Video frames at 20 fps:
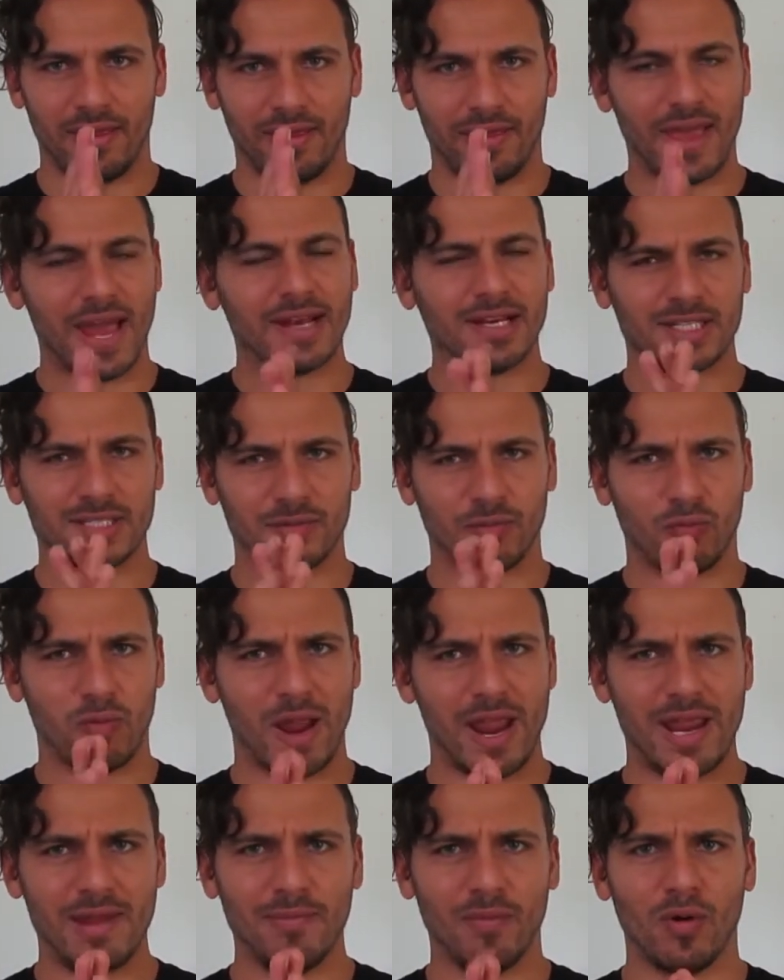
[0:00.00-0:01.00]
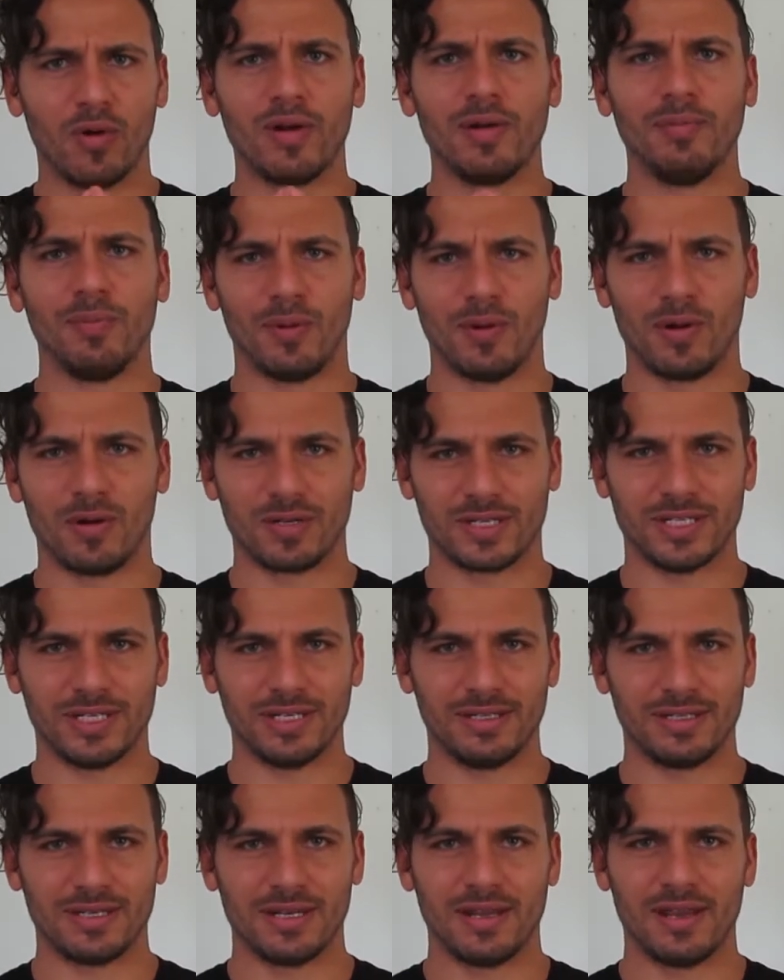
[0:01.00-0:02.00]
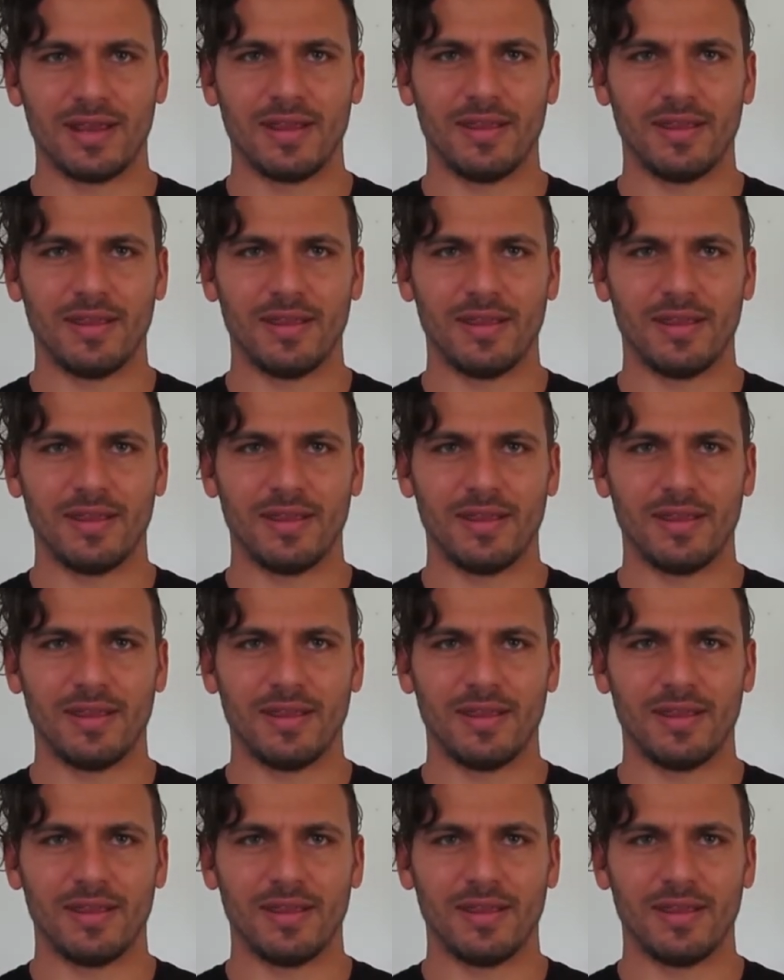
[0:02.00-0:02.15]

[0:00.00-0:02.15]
That is way more important